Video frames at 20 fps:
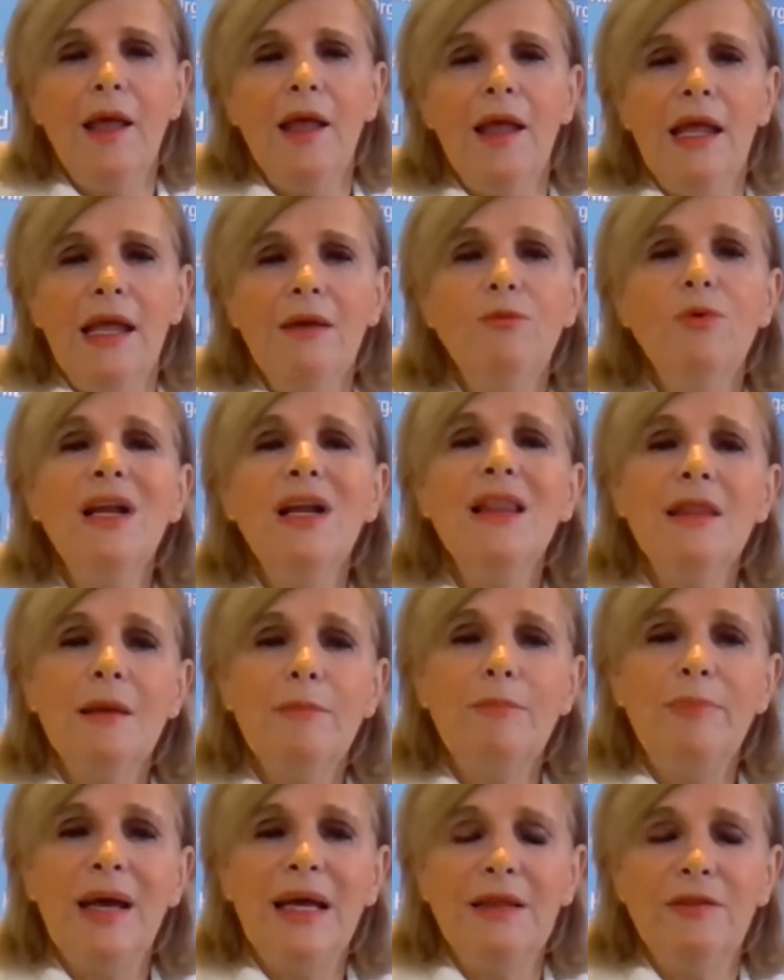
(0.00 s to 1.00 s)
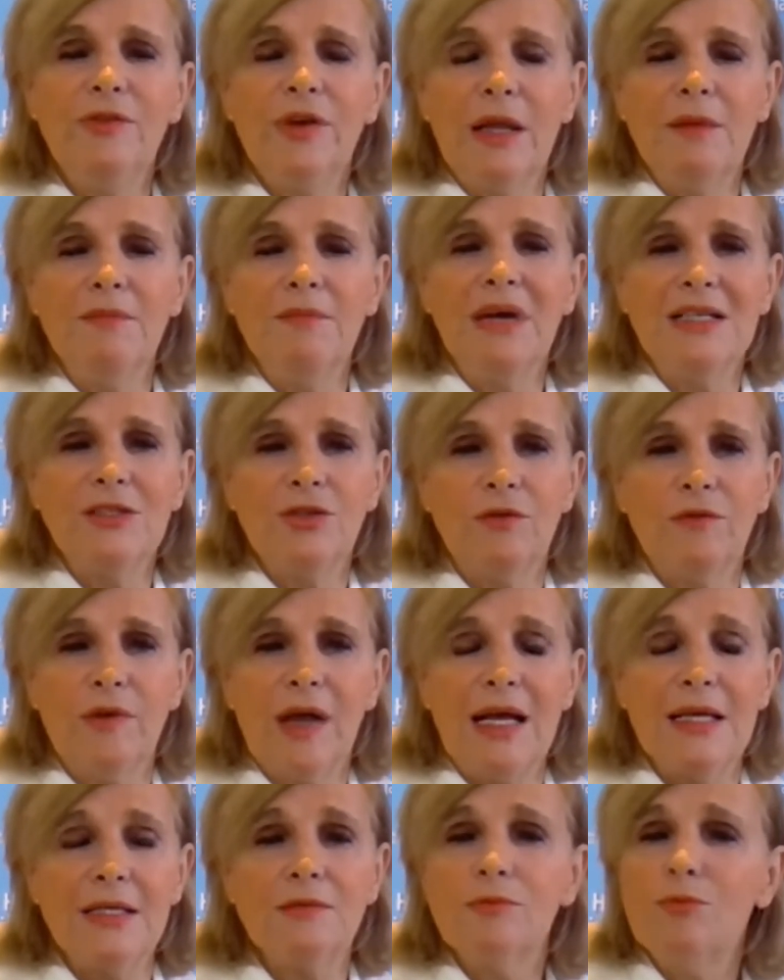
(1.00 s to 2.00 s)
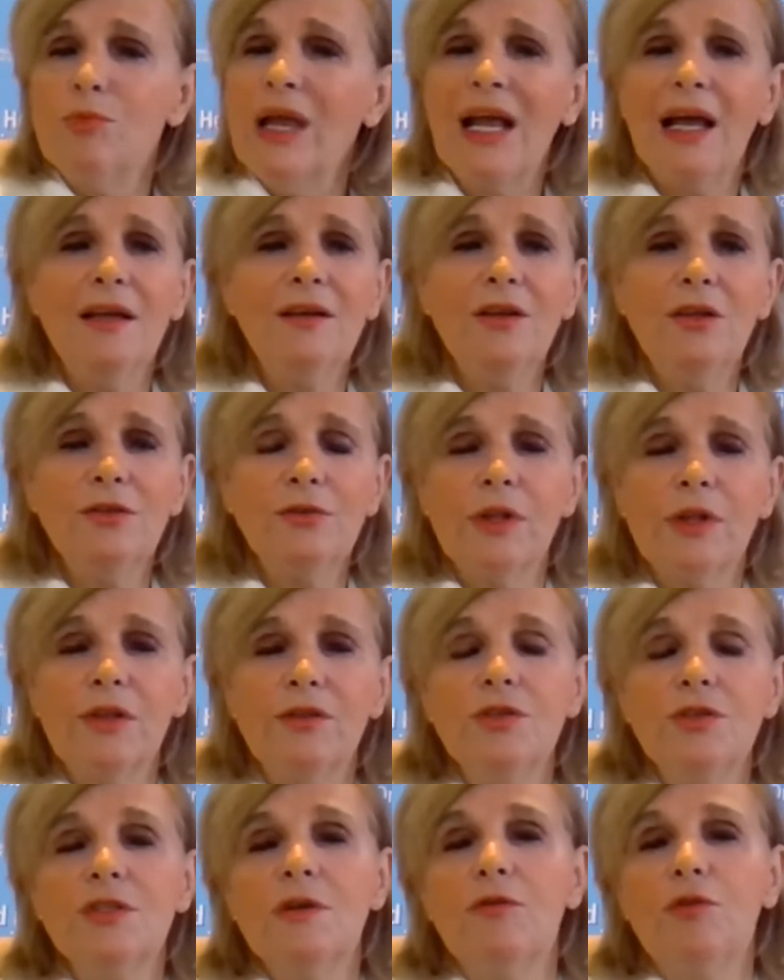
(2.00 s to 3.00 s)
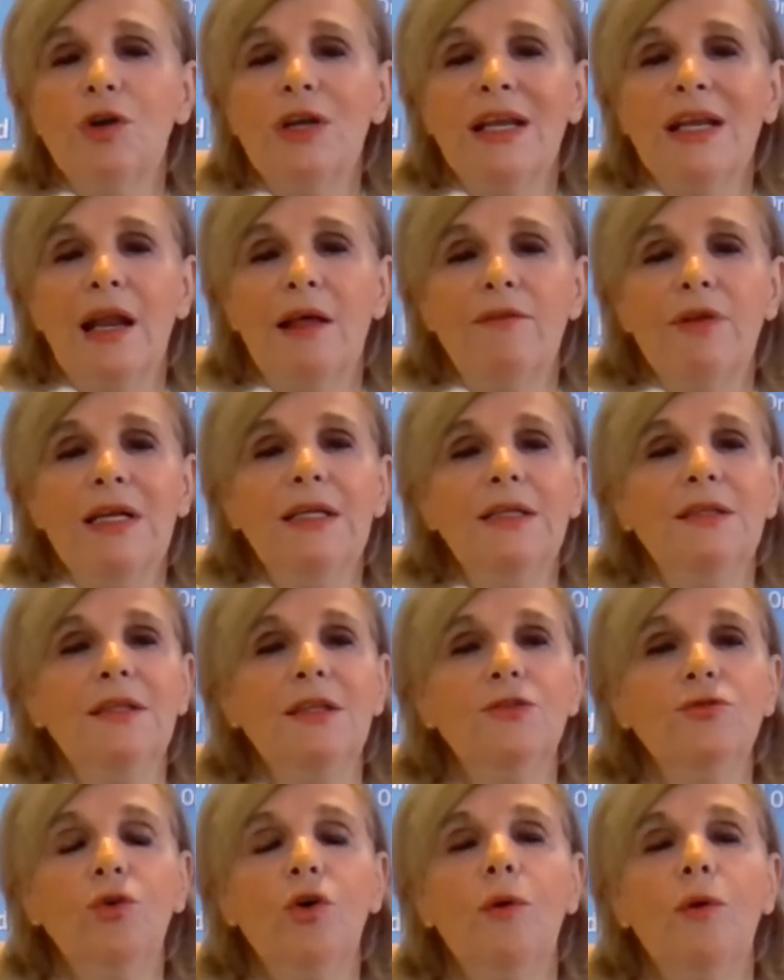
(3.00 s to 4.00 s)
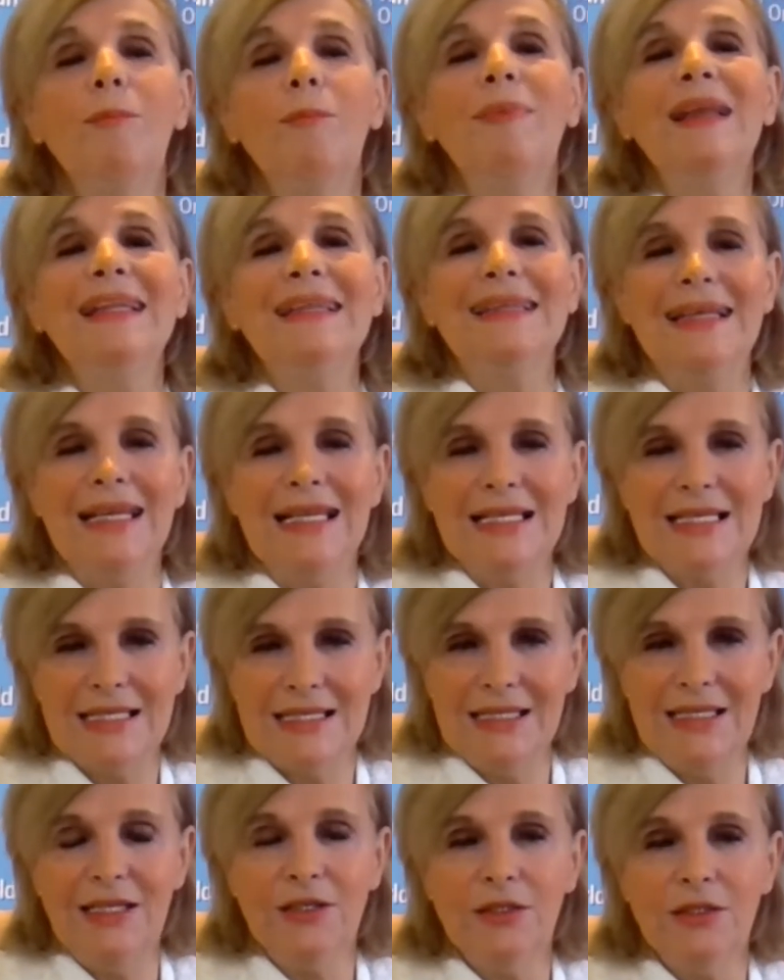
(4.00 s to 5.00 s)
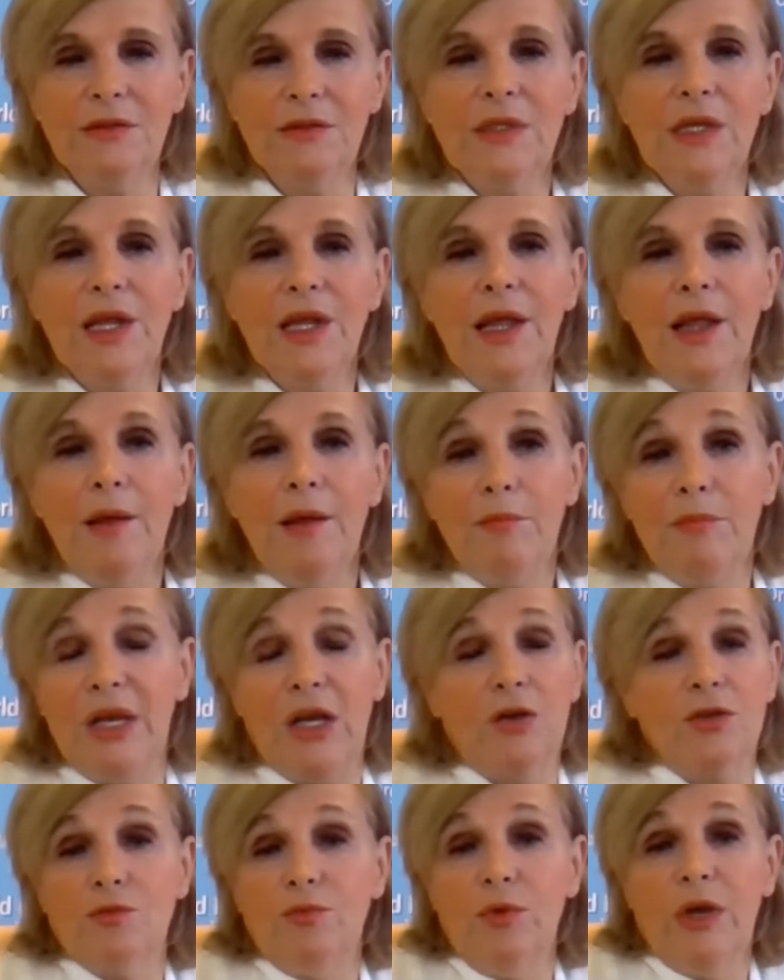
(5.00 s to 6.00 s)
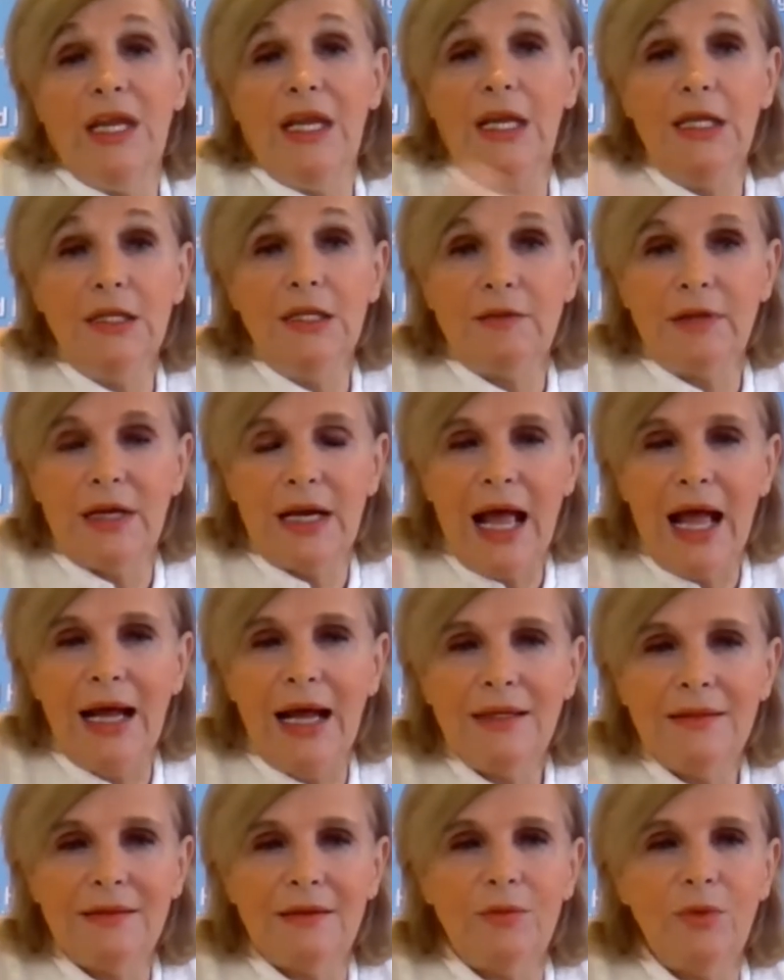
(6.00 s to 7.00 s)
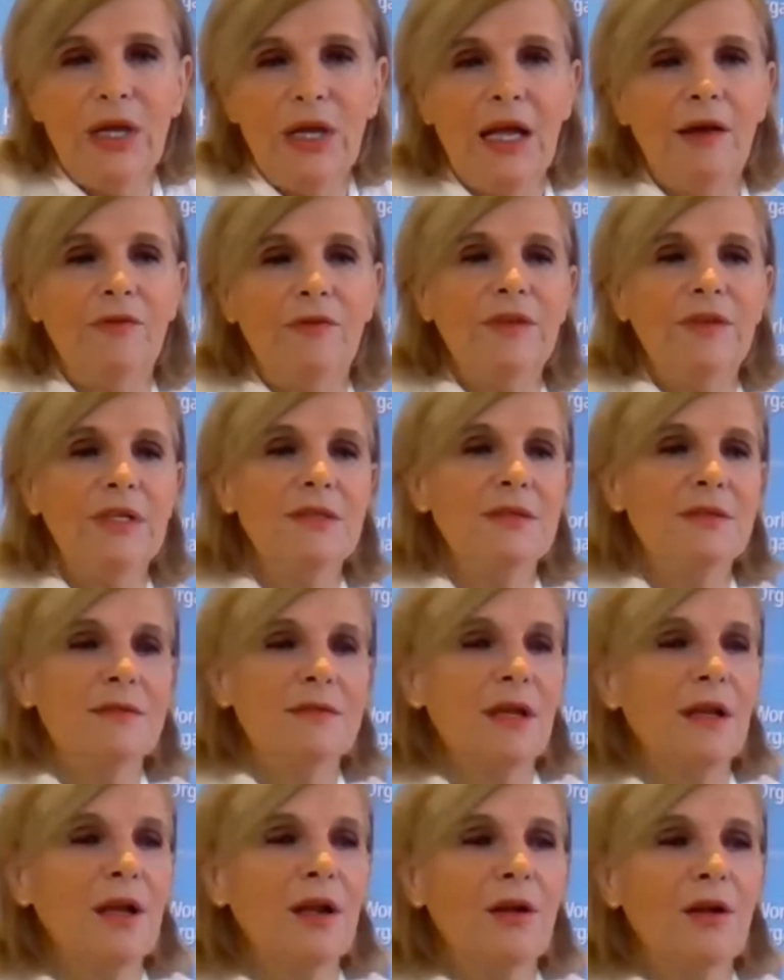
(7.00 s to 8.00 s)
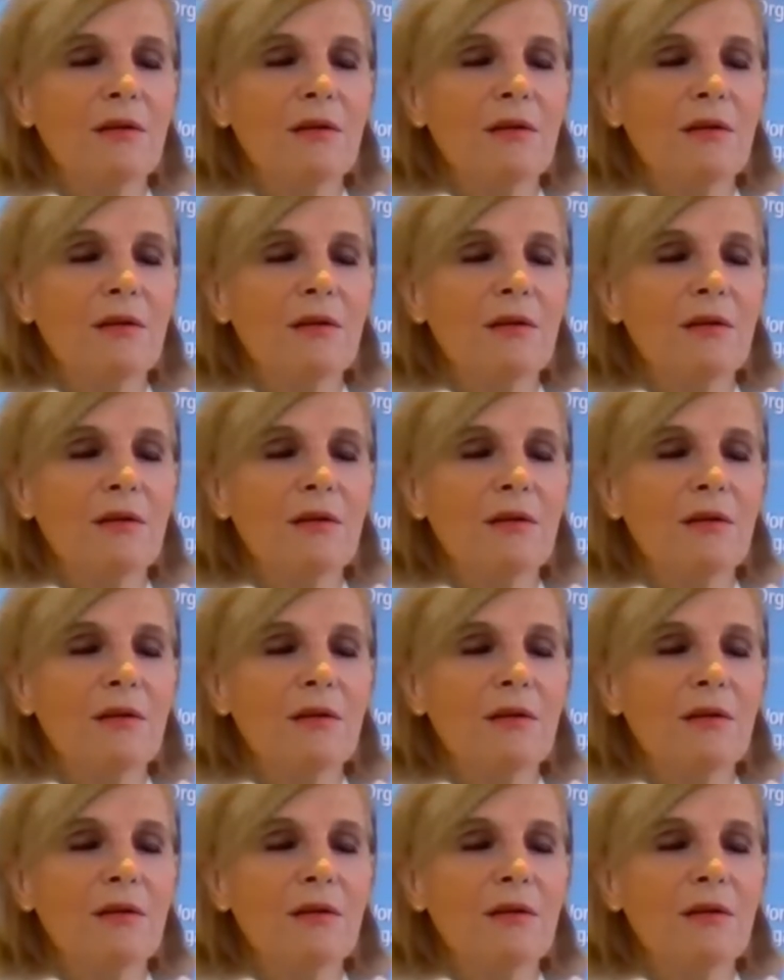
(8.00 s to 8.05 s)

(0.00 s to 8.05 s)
It will depend very much on us. We cannot reduce the vulnerability to completely zero, because we interact, we have this